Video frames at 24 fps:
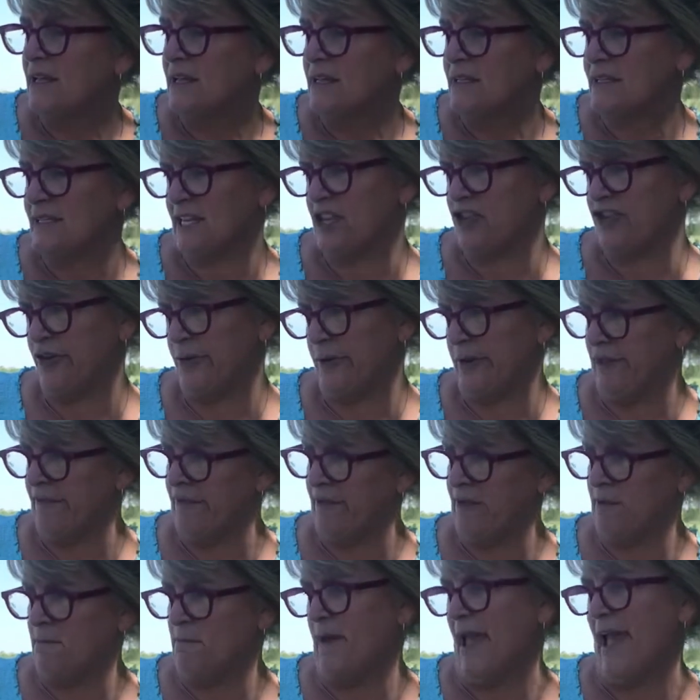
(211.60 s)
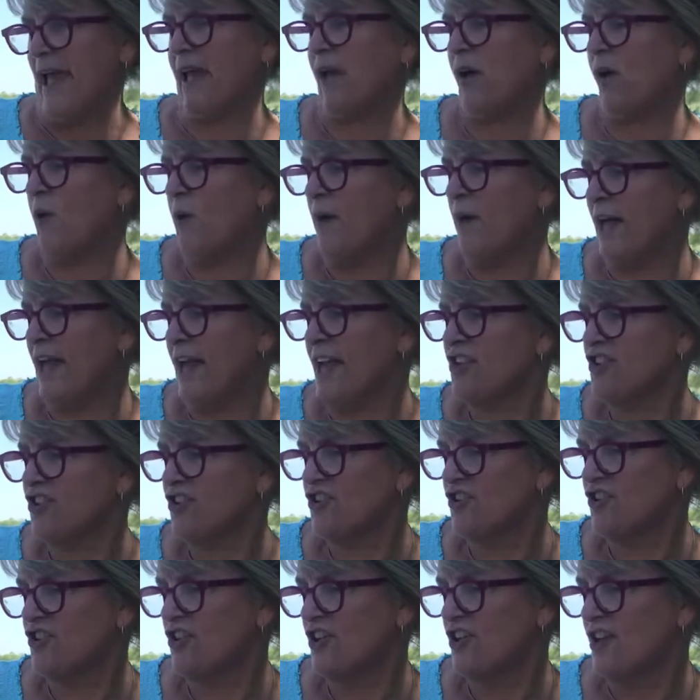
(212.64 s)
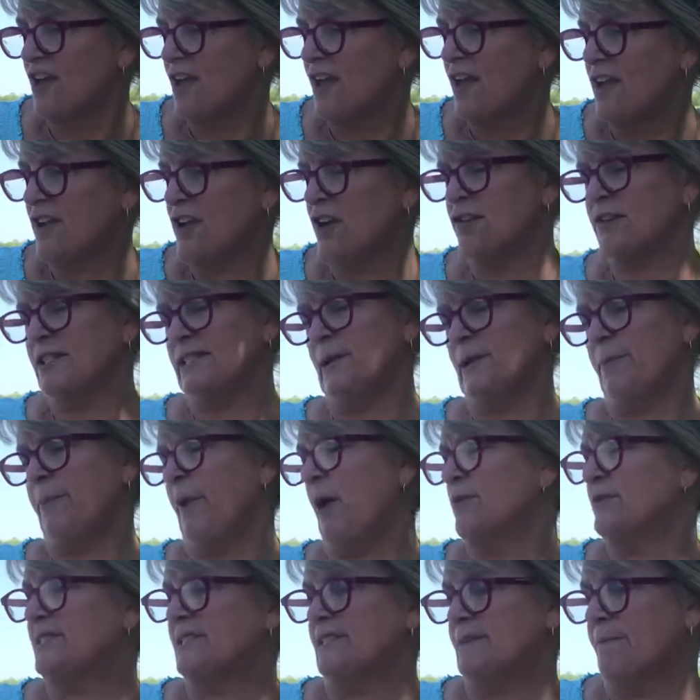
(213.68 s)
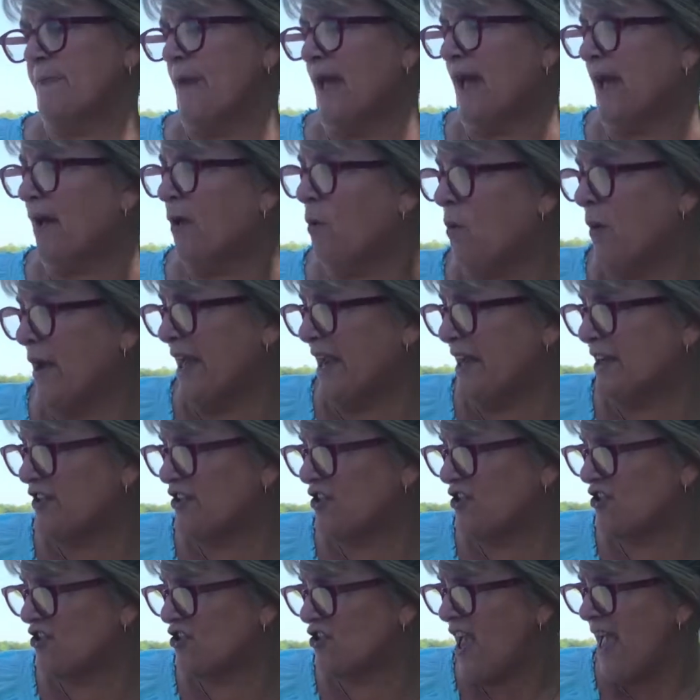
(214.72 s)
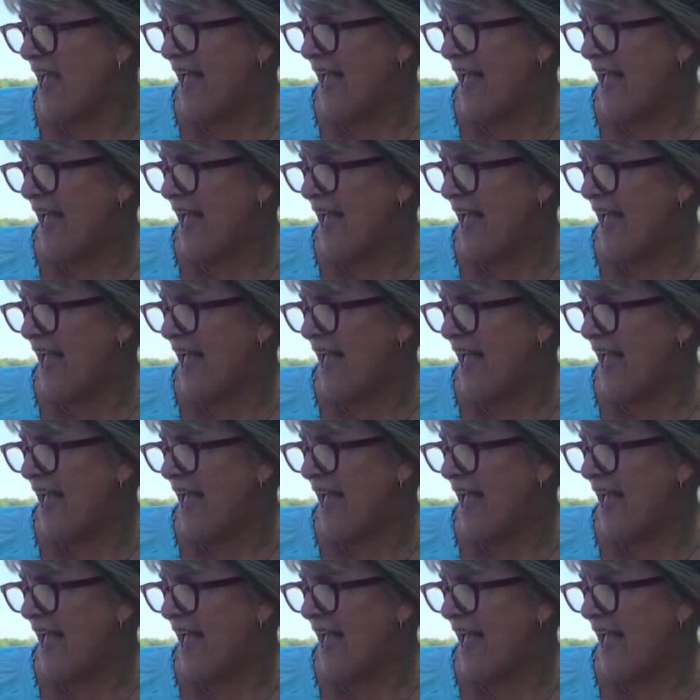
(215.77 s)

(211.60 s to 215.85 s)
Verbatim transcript: Did you even make a wish? You're supposed to make a wish.